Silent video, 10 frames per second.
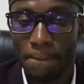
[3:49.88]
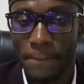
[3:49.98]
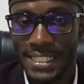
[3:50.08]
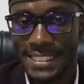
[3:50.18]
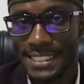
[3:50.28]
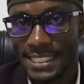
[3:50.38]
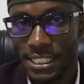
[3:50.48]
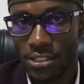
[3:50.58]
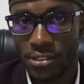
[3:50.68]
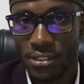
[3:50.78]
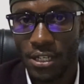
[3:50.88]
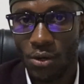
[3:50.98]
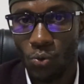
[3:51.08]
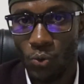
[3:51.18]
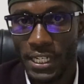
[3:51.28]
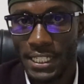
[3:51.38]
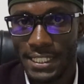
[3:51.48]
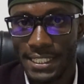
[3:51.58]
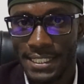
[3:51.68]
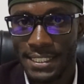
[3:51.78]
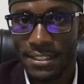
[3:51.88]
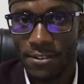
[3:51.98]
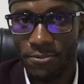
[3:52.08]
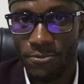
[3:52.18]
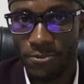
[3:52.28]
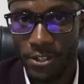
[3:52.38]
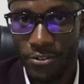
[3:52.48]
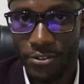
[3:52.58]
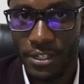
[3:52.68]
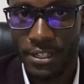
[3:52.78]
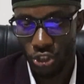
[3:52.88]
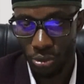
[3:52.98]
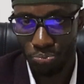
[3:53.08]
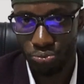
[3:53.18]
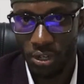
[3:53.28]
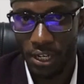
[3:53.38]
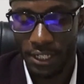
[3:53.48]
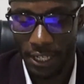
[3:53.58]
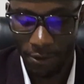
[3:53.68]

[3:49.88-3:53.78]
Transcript: but still when it is very cheap and